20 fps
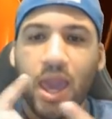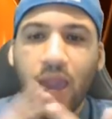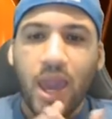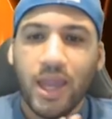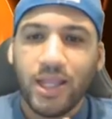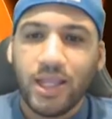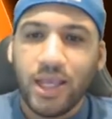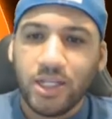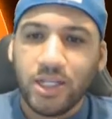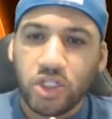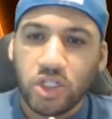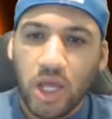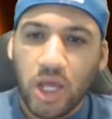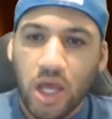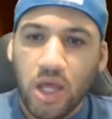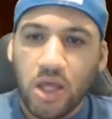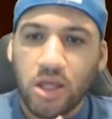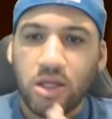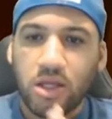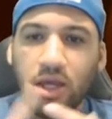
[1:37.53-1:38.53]

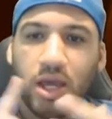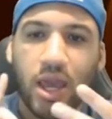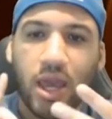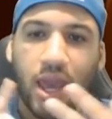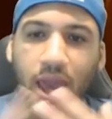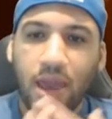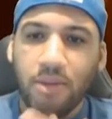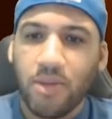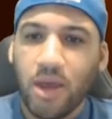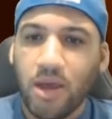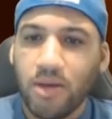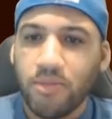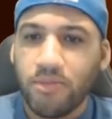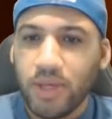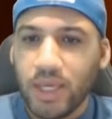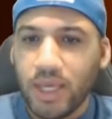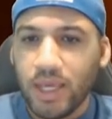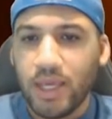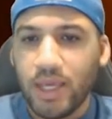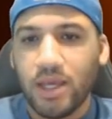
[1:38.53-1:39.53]
NHL,
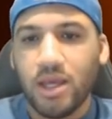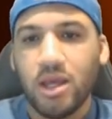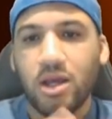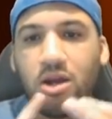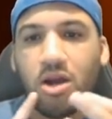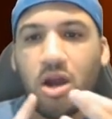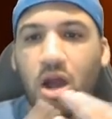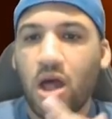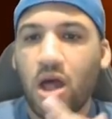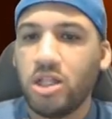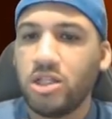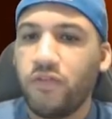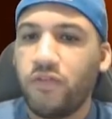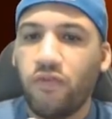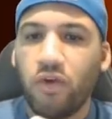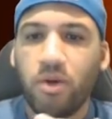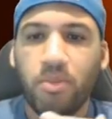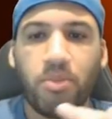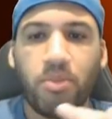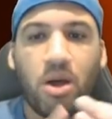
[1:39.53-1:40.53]
MLB, college
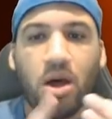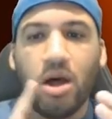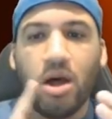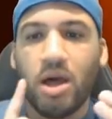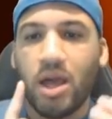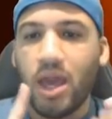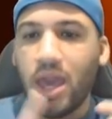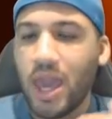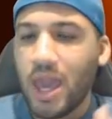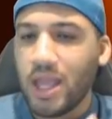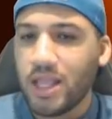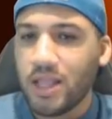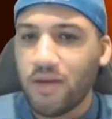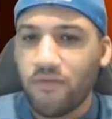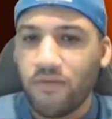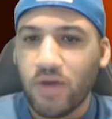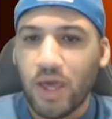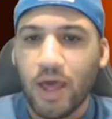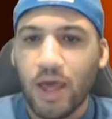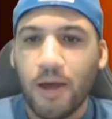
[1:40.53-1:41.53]
football,
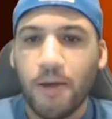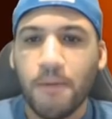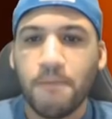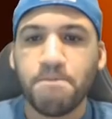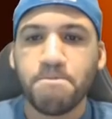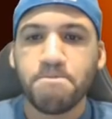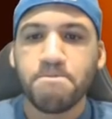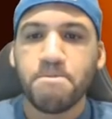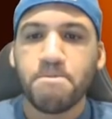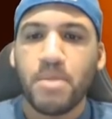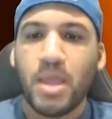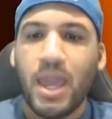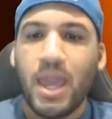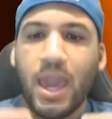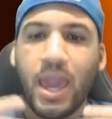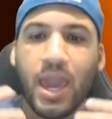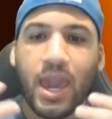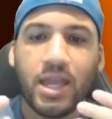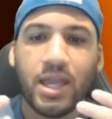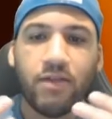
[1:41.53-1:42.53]
NFL,
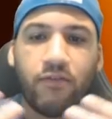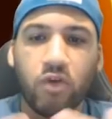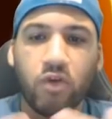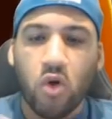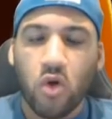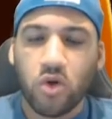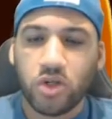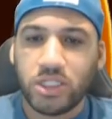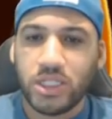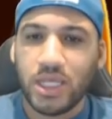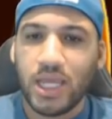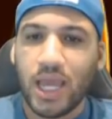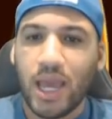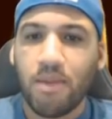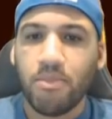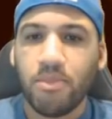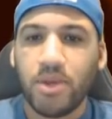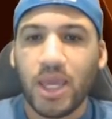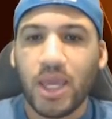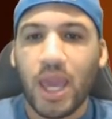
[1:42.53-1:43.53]
and of course the
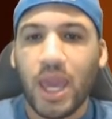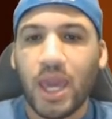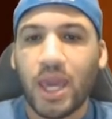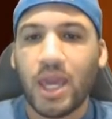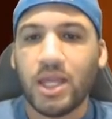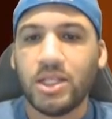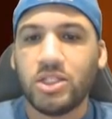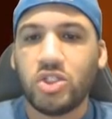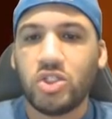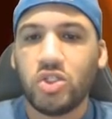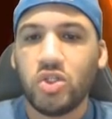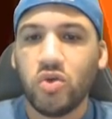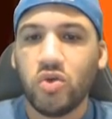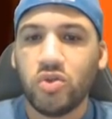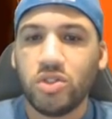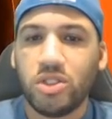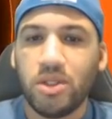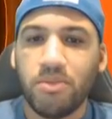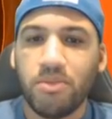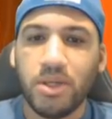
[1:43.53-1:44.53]
NBA, and
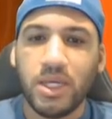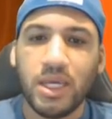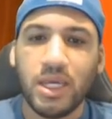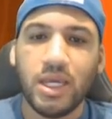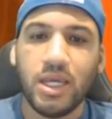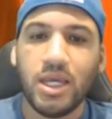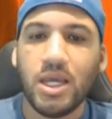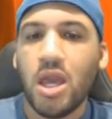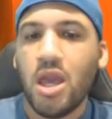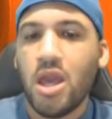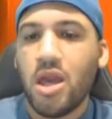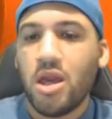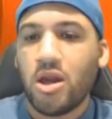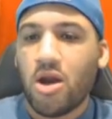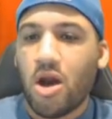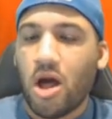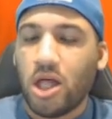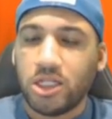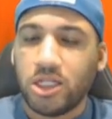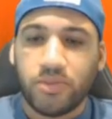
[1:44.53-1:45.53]
soon to be
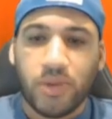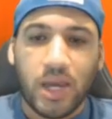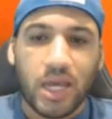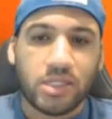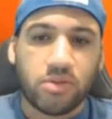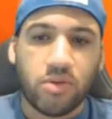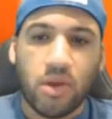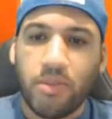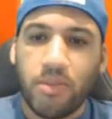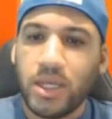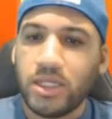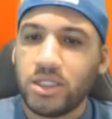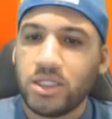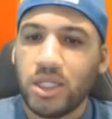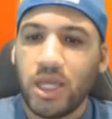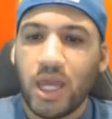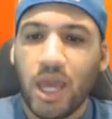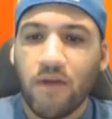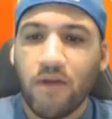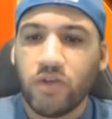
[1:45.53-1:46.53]
college basketball.
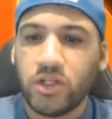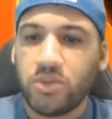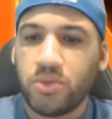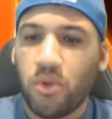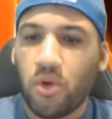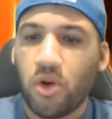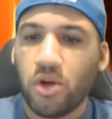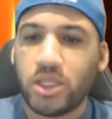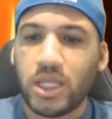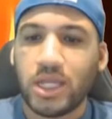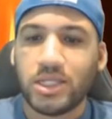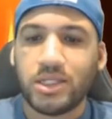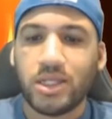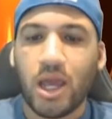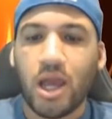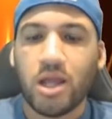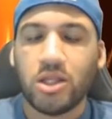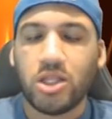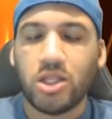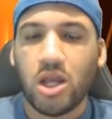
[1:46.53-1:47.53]
Basically every sport that's
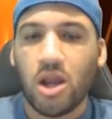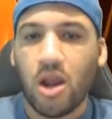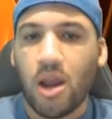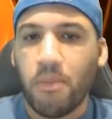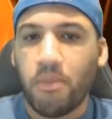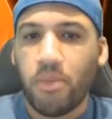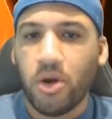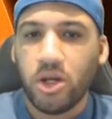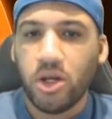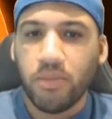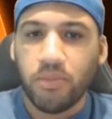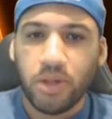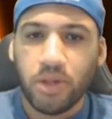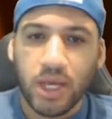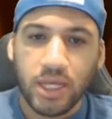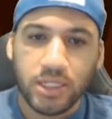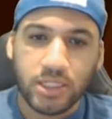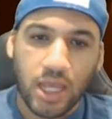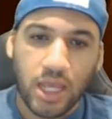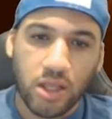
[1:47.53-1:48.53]
out there, I'm putting
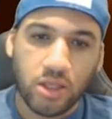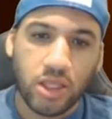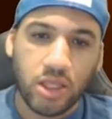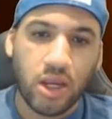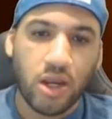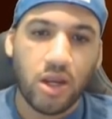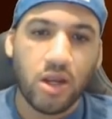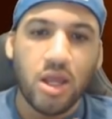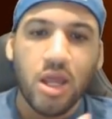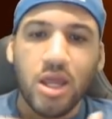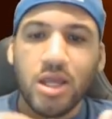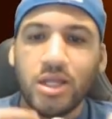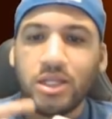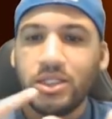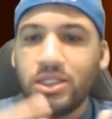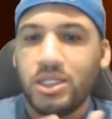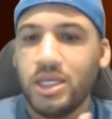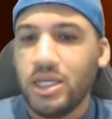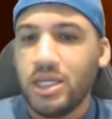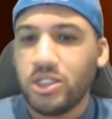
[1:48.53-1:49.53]
plays out there.
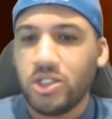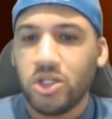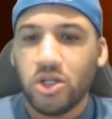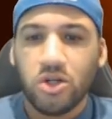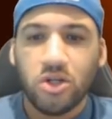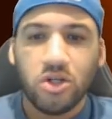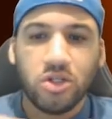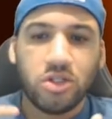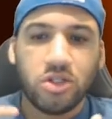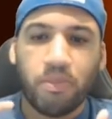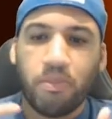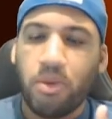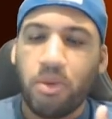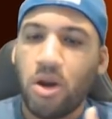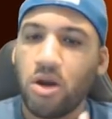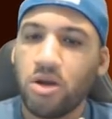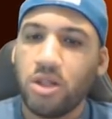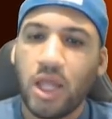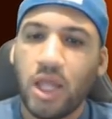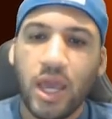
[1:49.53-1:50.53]
Teasers,
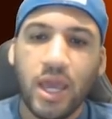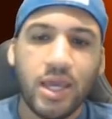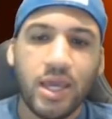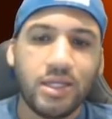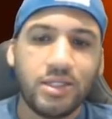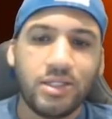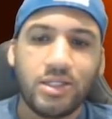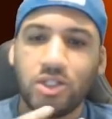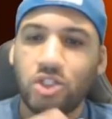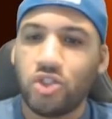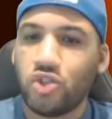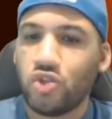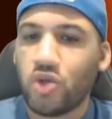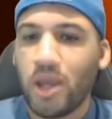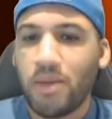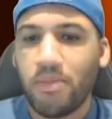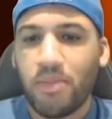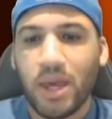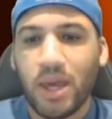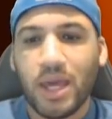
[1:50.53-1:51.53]
parlays,
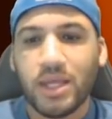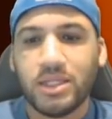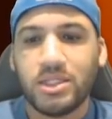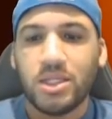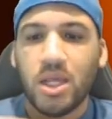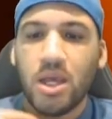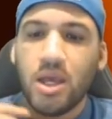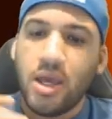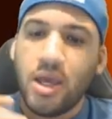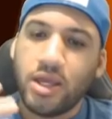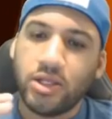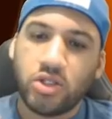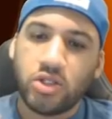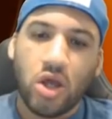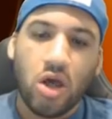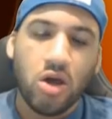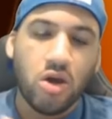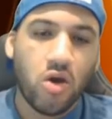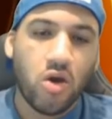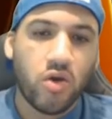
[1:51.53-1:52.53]
straight bets. It's
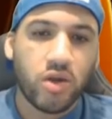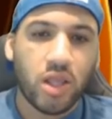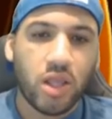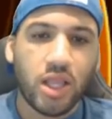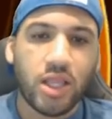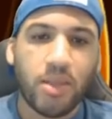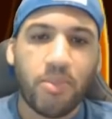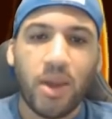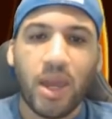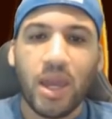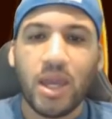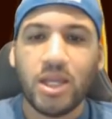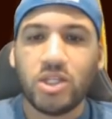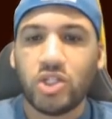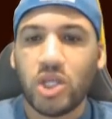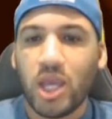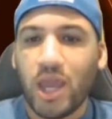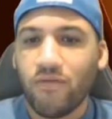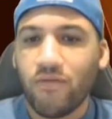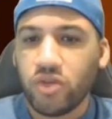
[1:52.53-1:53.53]
all going on the
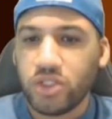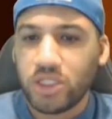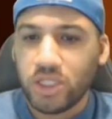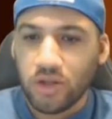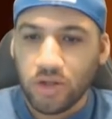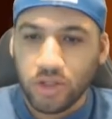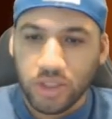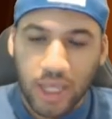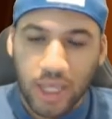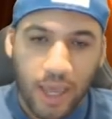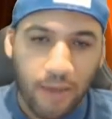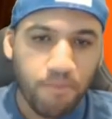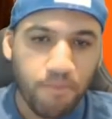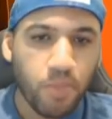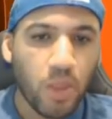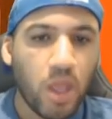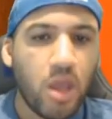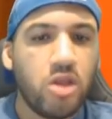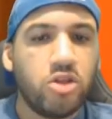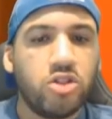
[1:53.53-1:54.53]
page every single day.
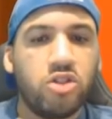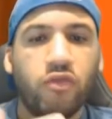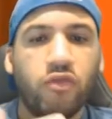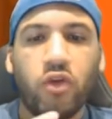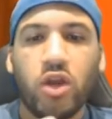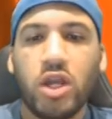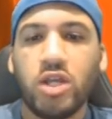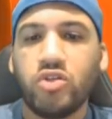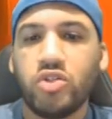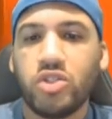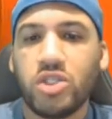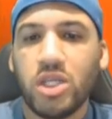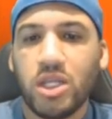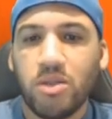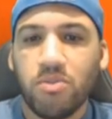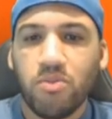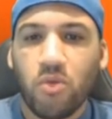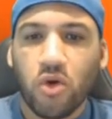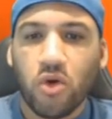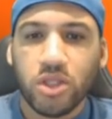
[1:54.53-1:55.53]
So if you're interested
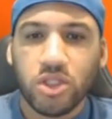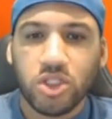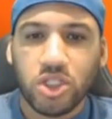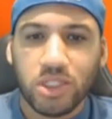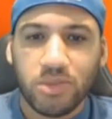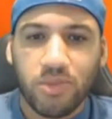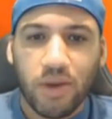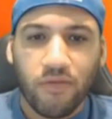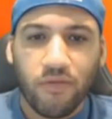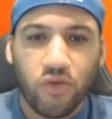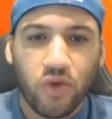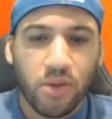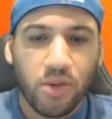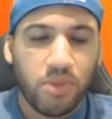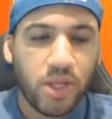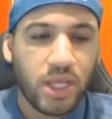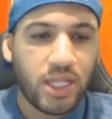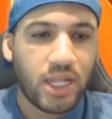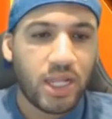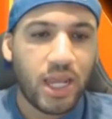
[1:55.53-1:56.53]
in more than just my free
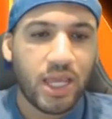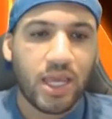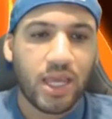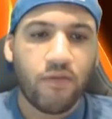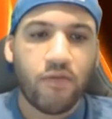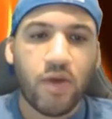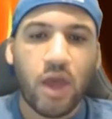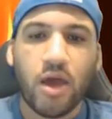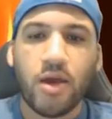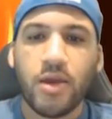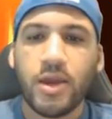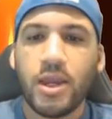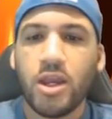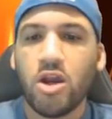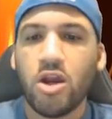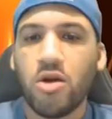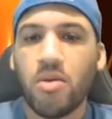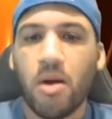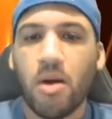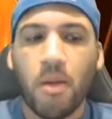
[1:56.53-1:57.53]
play that I give out
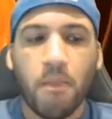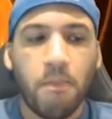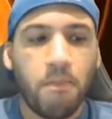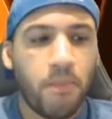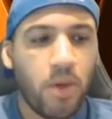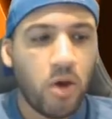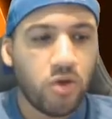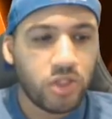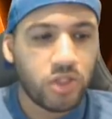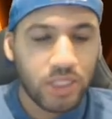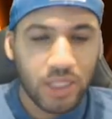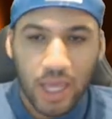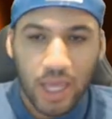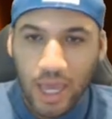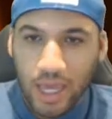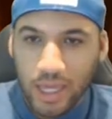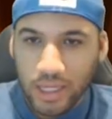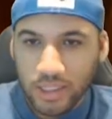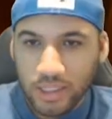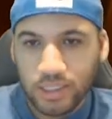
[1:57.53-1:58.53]
here most
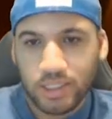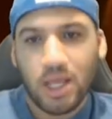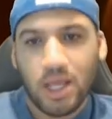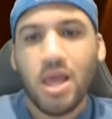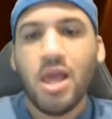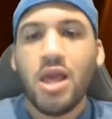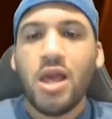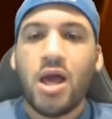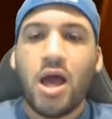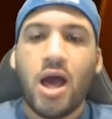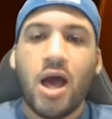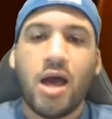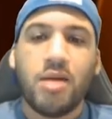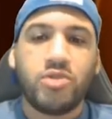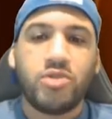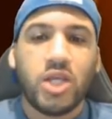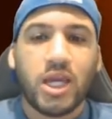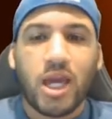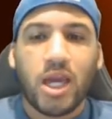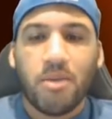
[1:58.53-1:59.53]
days,
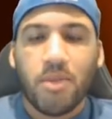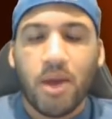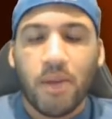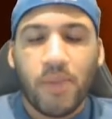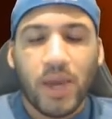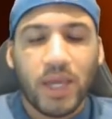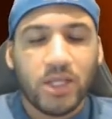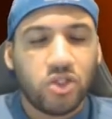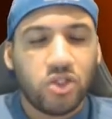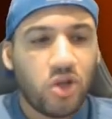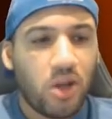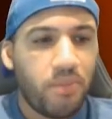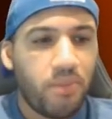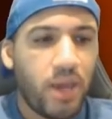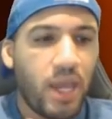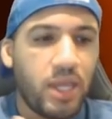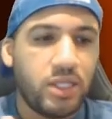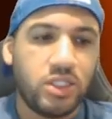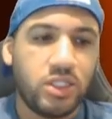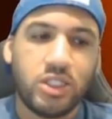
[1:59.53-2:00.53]
check out my Patreon page.